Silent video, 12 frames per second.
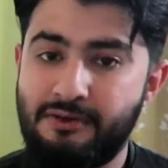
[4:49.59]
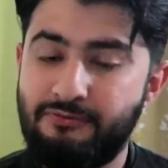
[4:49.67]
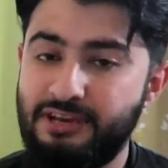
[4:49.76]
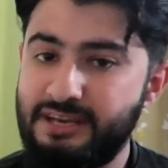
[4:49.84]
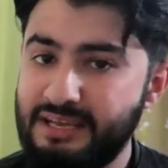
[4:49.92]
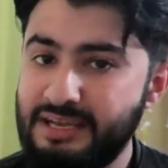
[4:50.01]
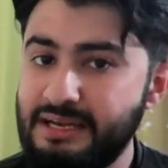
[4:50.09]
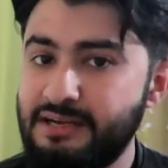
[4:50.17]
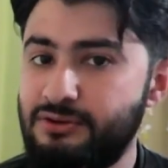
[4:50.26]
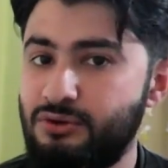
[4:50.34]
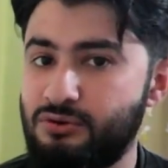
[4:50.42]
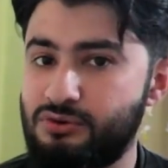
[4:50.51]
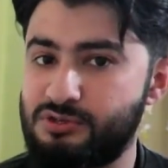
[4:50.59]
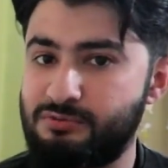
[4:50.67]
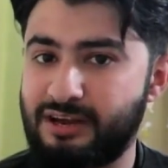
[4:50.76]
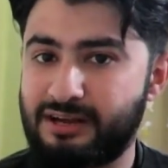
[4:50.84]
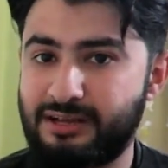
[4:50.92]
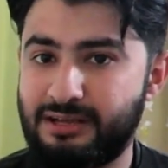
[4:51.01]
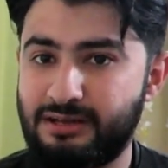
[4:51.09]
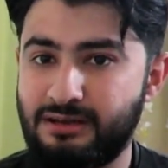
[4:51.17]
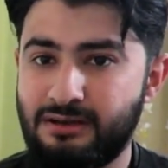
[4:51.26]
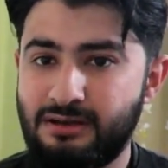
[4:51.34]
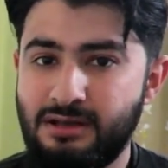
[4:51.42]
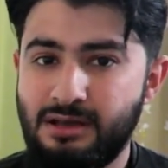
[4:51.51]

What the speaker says: we need those bacteria.